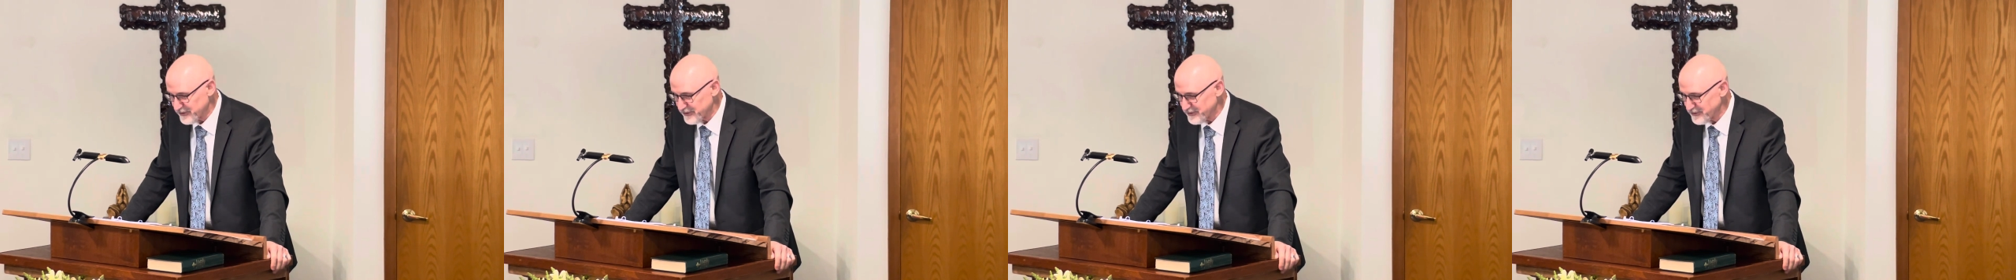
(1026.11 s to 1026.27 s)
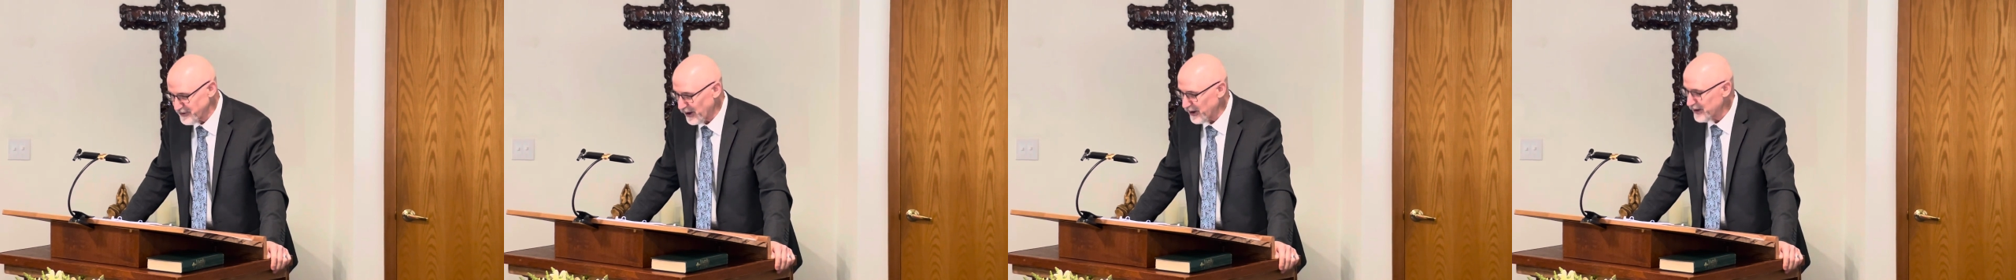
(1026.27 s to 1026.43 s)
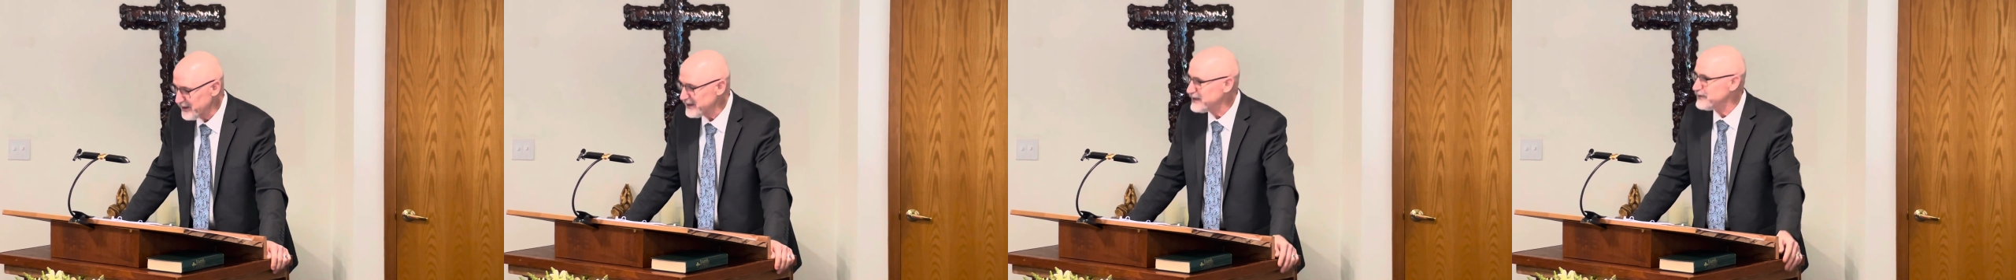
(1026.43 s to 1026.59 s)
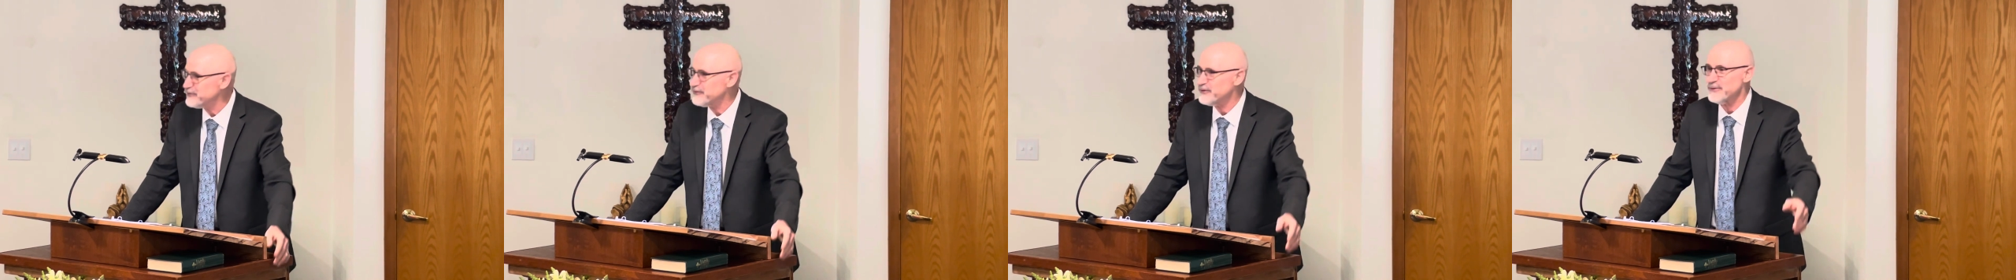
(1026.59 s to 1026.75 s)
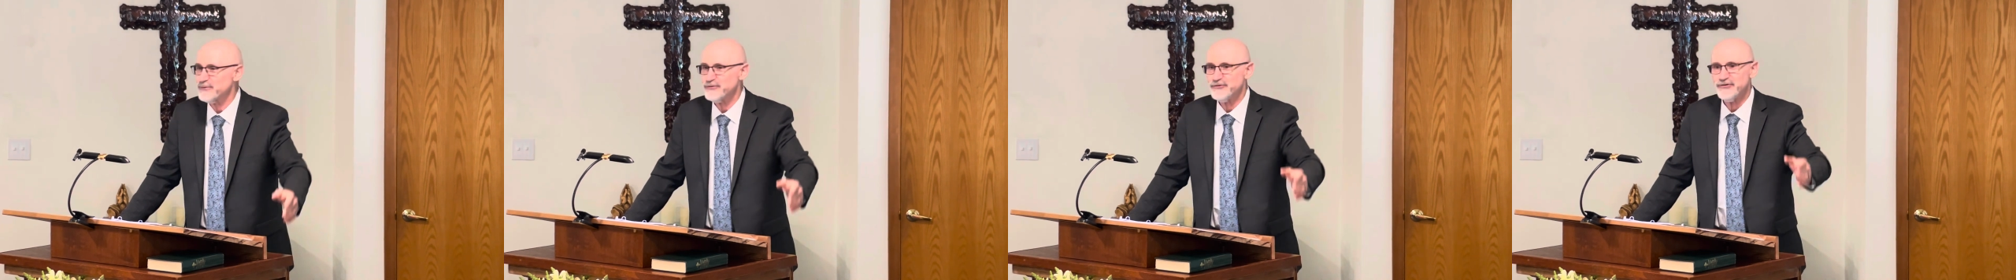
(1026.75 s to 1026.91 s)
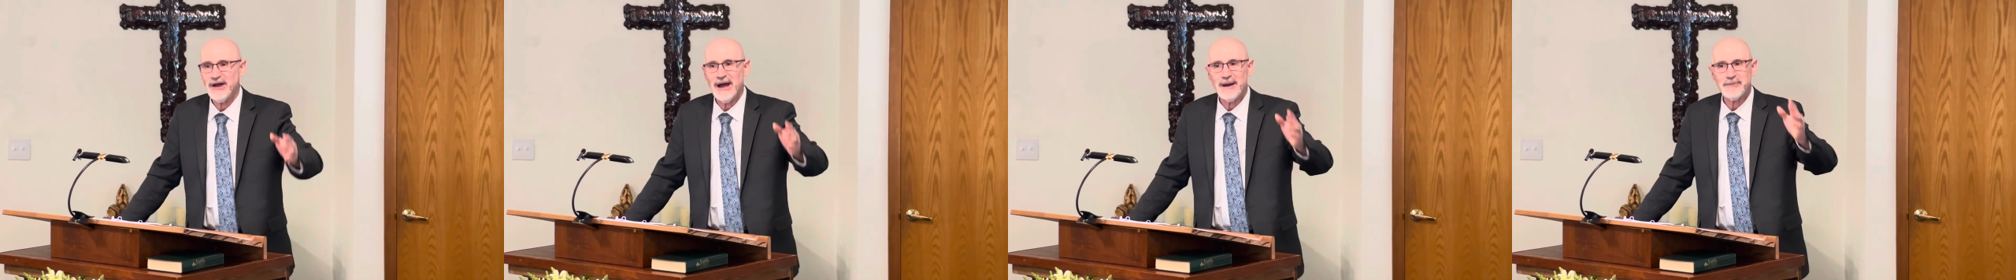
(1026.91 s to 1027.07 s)
starting
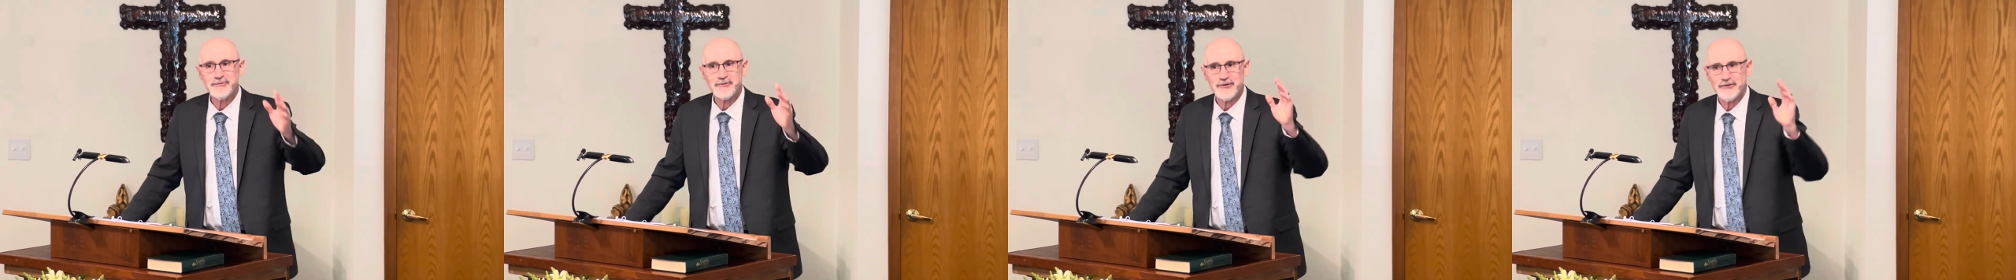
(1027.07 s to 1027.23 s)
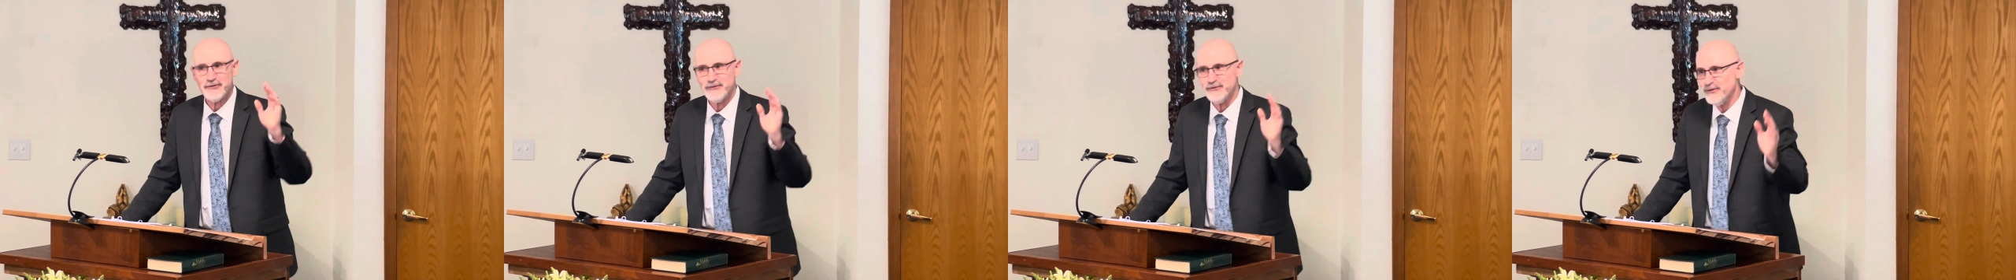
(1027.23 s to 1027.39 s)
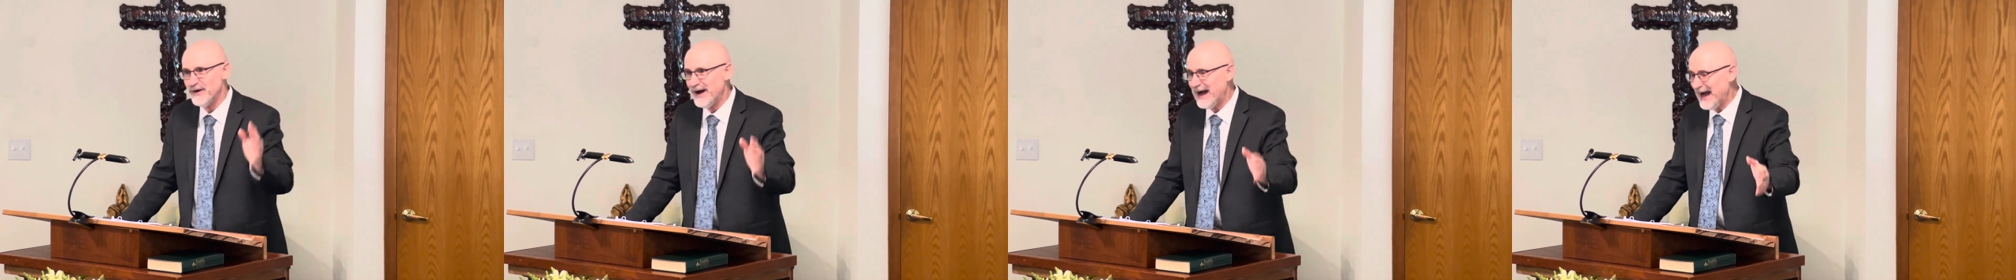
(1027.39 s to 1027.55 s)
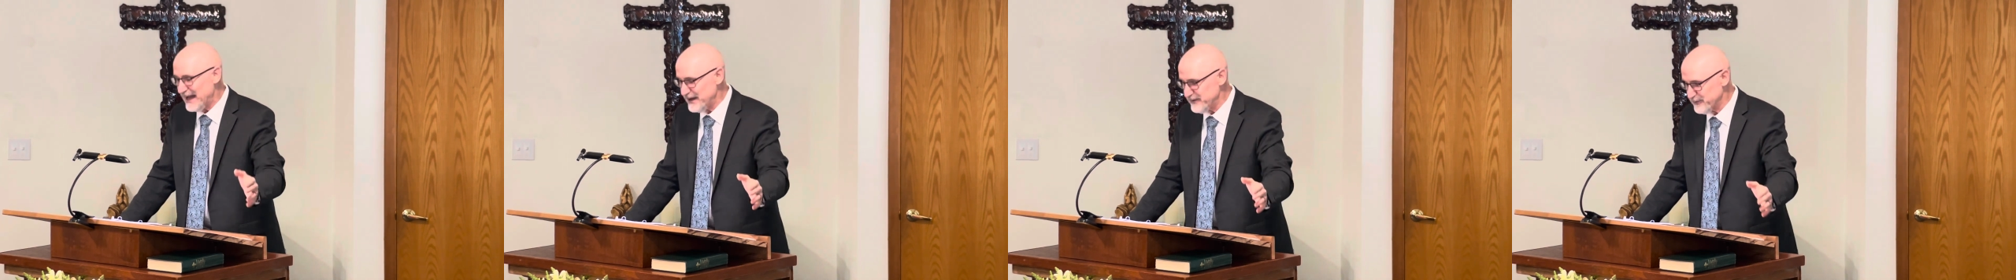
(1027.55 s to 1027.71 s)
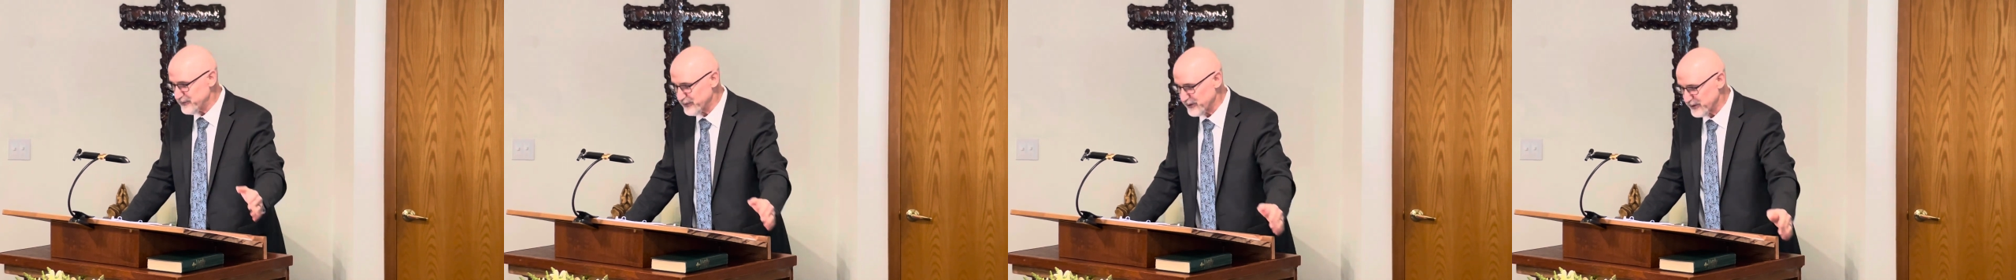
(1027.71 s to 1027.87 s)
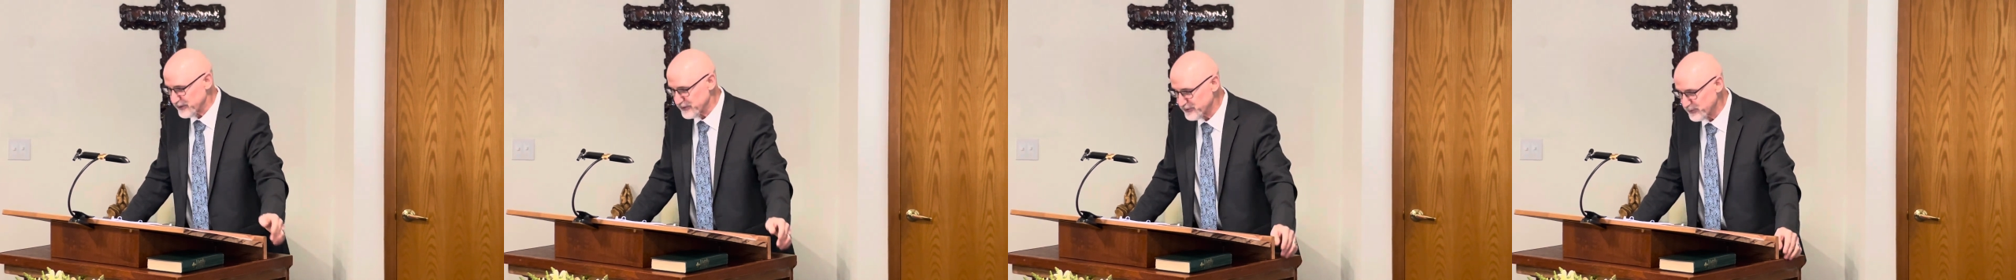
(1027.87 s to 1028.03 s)
from chapter
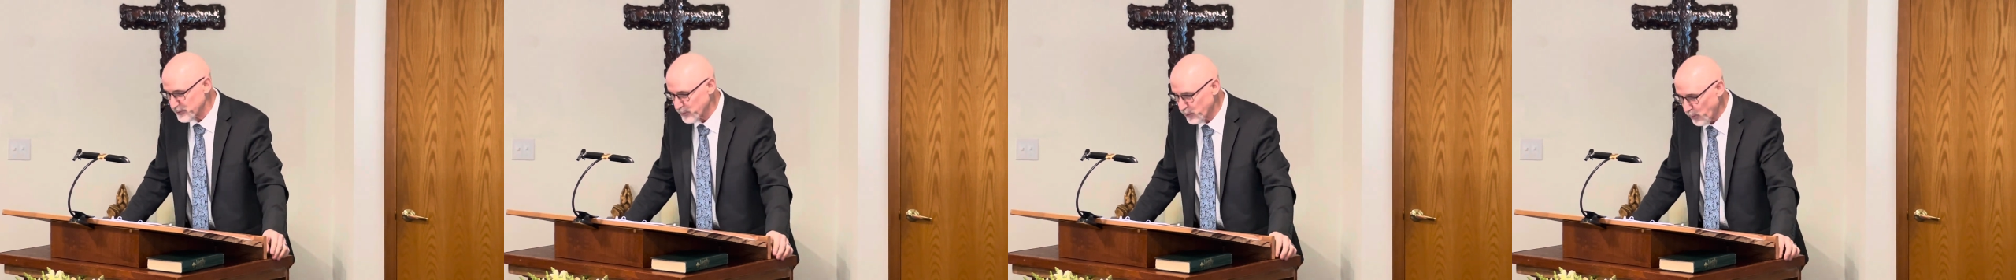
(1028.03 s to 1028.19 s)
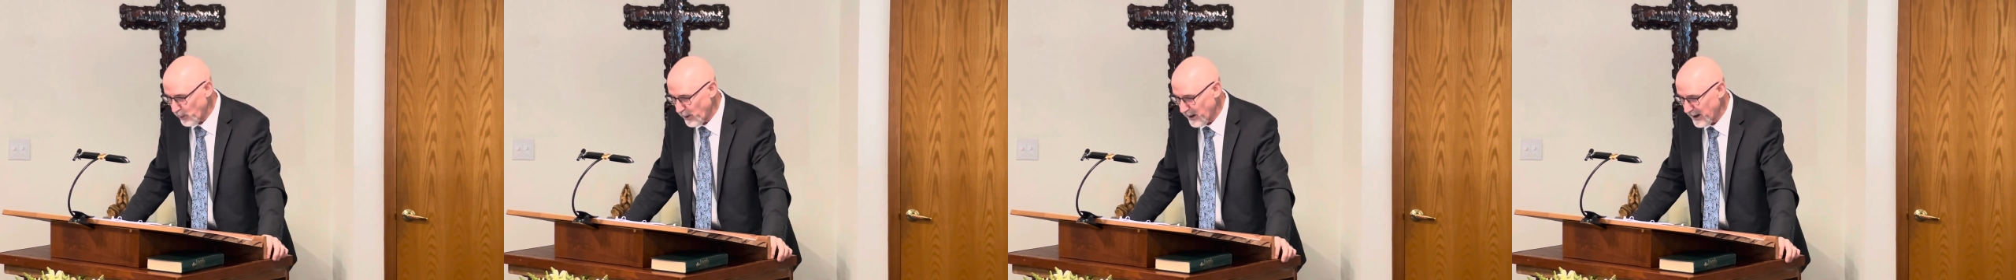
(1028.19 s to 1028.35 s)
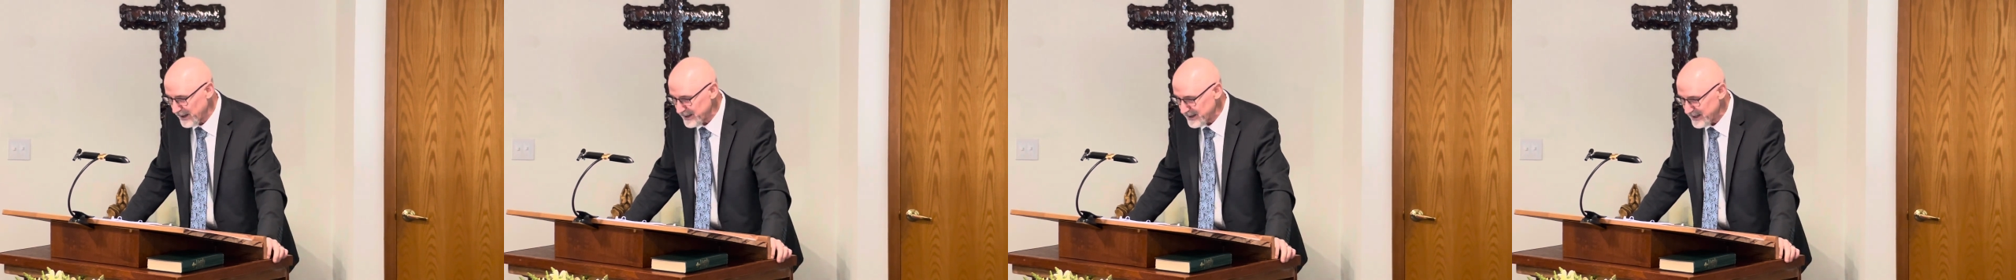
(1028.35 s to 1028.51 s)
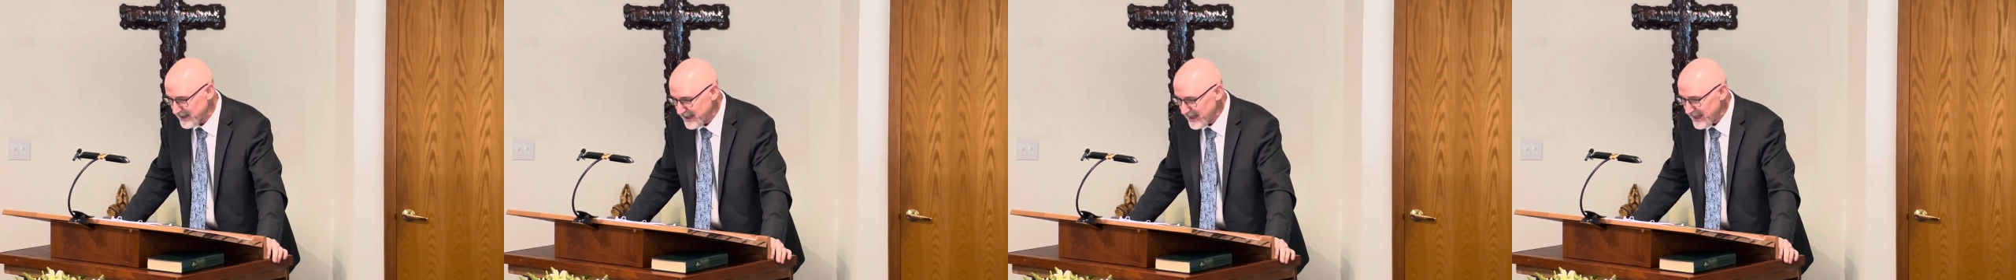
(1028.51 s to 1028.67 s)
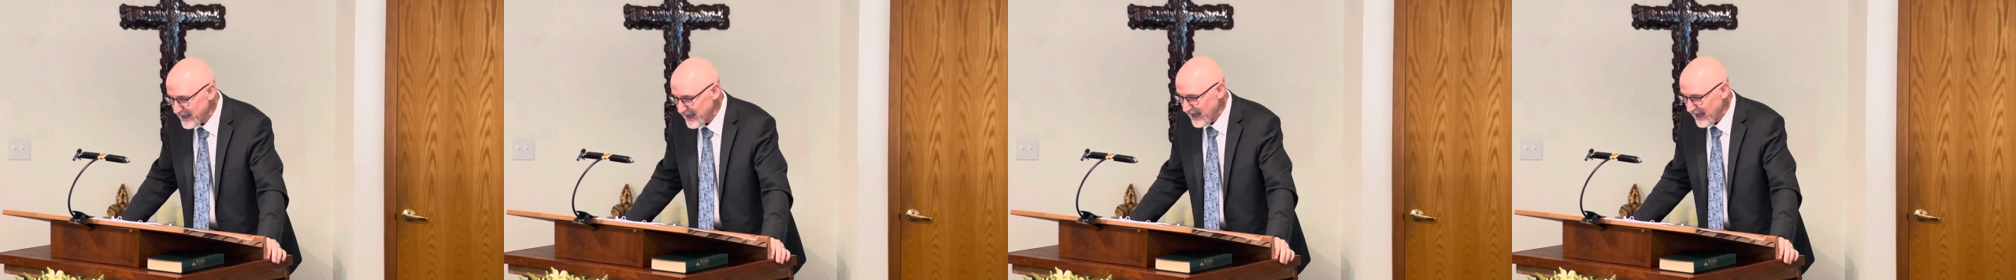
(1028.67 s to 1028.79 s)
5, verse 1.